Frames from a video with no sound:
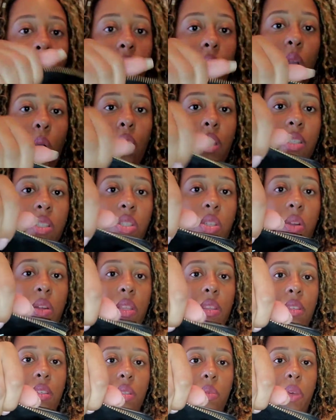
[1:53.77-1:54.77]
Oh, let's turn it
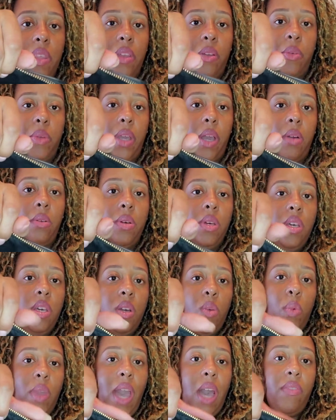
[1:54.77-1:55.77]
this way. There we go.
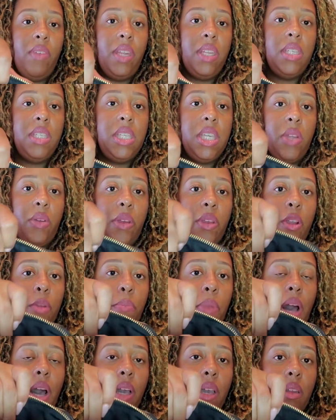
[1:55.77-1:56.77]
We have an interior
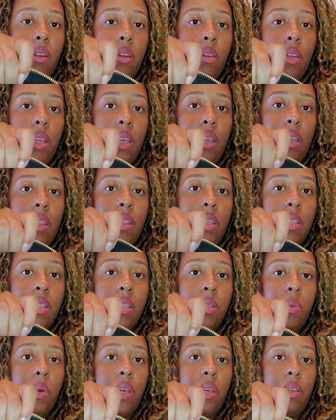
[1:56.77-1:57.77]
pocket on
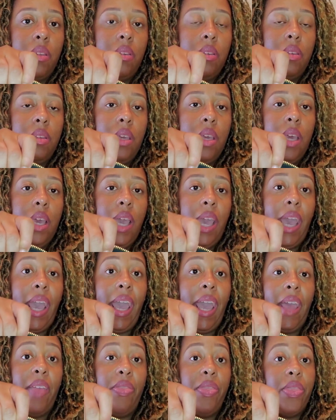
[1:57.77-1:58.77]
this one,
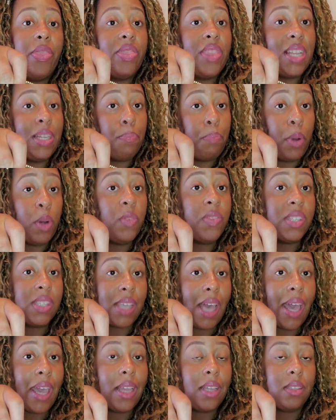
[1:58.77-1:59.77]
and both
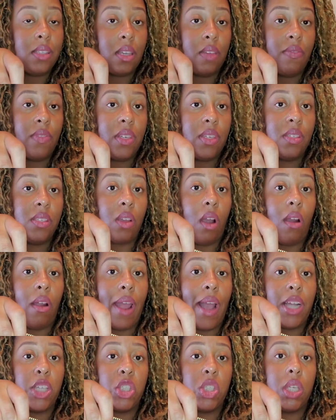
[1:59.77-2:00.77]
sides of this are
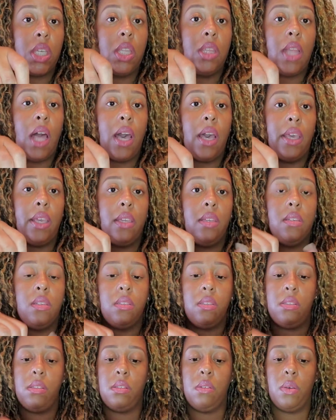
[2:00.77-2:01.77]
actually lined,
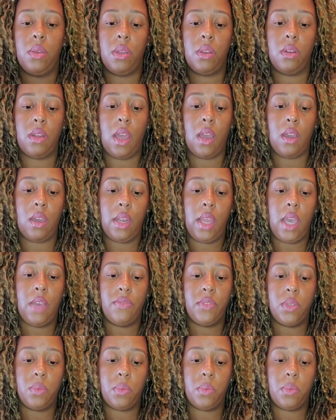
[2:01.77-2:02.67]
so you're not gonna have to